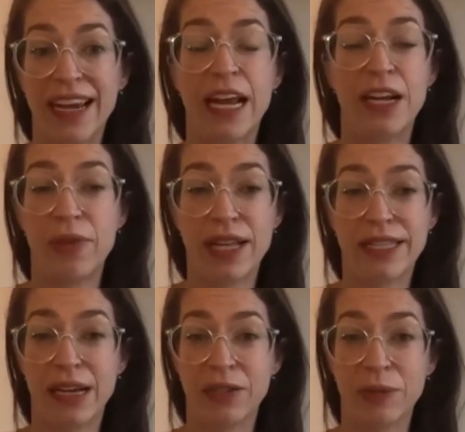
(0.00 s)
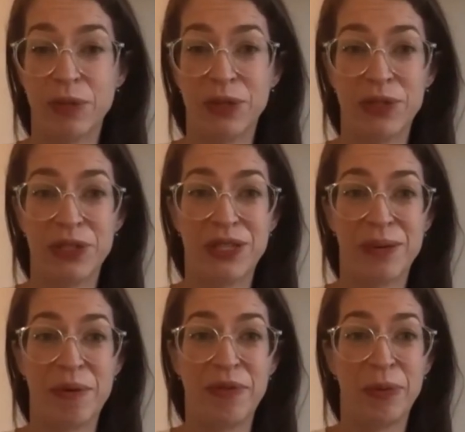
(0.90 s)
And I know that sounds absurd to some
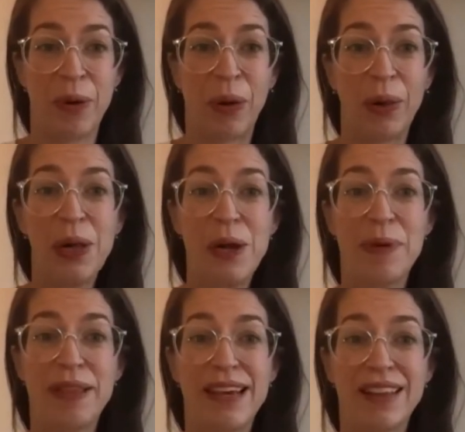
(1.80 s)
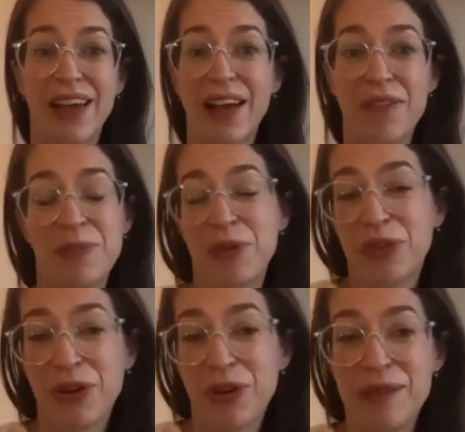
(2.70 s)
of you all, but a lot of them were
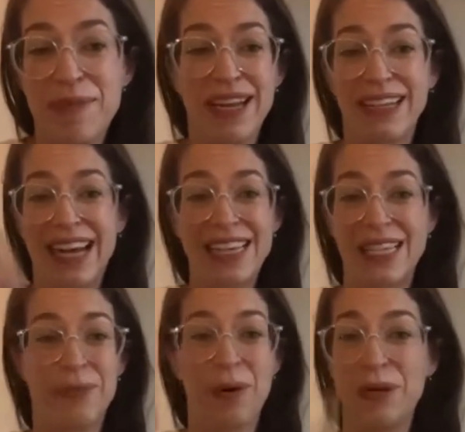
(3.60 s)
30-minute classes where we're